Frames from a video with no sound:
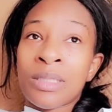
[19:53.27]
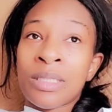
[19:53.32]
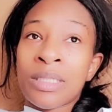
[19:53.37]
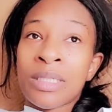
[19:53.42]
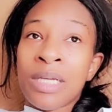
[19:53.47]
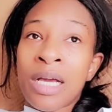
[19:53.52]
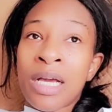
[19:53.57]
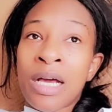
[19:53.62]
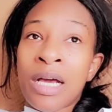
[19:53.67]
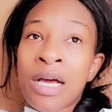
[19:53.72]

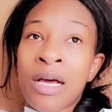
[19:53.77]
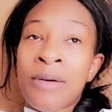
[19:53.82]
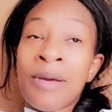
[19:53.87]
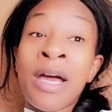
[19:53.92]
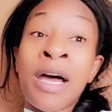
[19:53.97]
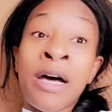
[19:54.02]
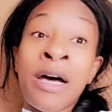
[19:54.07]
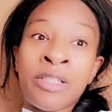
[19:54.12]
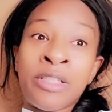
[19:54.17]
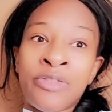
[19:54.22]

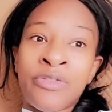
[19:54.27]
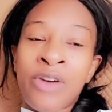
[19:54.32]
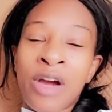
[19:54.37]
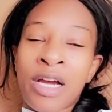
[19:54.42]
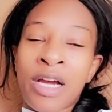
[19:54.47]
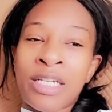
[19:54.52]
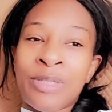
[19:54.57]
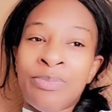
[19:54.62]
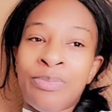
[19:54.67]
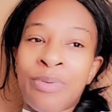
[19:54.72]
as
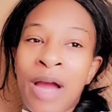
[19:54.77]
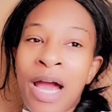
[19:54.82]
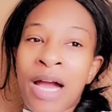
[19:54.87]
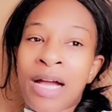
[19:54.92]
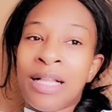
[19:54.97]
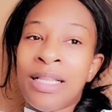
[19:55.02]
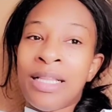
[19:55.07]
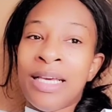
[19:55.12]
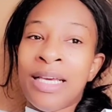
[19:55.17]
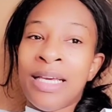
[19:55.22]
far as
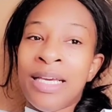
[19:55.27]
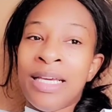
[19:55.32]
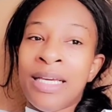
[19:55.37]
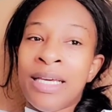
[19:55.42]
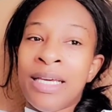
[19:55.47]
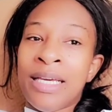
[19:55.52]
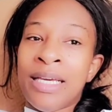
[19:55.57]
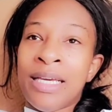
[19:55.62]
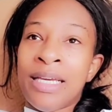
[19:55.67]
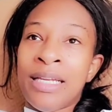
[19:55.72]
broccoli
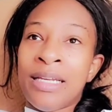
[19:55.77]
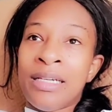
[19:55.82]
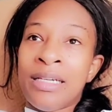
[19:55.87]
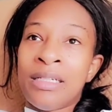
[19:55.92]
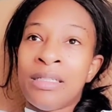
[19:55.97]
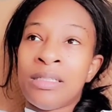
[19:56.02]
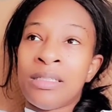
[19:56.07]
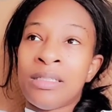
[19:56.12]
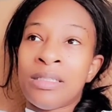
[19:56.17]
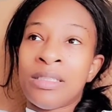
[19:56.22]

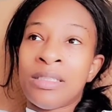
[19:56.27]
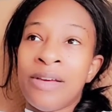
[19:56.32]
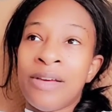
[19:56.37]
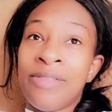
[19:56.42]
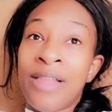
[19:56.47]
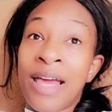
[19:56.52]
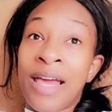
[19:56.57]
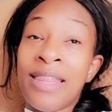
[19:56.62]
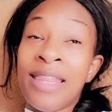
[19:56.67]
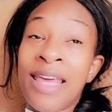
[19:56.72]
and stuff
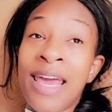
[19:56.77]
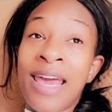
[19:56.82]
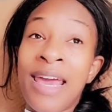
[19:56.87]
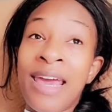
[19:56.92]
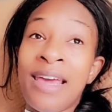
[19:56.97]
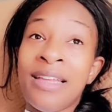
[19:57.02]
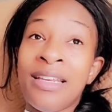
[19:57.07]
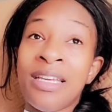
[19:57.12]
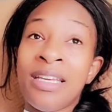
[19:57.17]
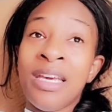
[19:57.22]
like
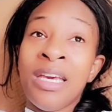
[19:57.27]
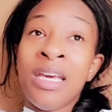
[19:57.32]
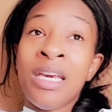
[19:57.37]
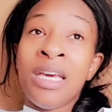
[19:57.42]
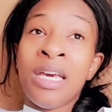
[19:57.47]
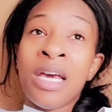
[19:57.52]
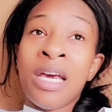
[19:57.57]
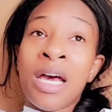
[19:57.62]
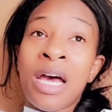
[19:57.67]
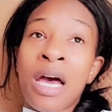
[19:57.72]
that.
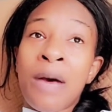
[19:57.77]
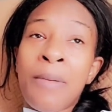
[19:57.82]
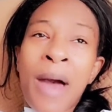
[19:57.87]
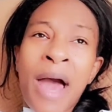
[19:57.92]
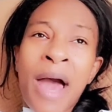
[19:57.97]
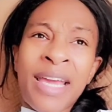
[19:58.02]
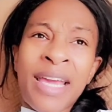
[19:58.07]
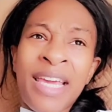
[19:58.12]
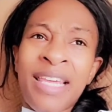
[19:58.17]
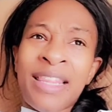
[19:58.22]

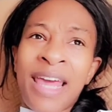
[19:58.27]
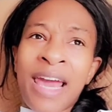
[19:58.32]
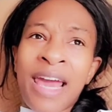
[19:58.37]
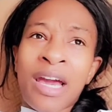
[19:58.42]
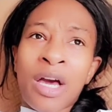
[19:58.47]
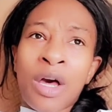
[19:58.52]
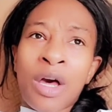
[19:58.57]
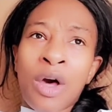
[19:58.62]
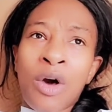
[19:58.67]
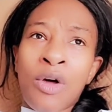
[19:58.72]
I eat
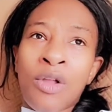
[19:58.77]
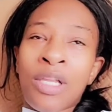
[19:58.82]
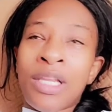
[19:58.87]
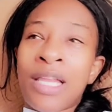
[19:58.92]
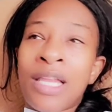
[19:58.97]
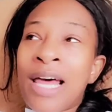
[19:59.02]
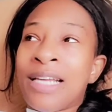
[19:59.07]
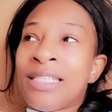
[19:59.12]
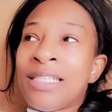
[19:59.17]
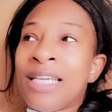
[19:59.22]
that cold a
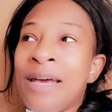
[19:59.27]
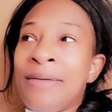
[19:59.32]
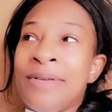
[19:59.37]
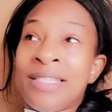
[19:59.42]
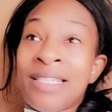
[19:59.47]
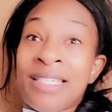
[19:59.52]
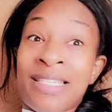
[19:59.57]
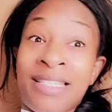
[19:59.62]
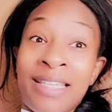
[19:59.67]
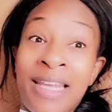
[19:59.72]
lot of
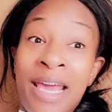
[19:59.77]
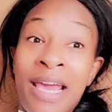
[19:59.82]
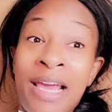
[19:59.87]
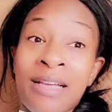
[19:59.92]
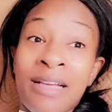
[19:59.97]
times as a snack,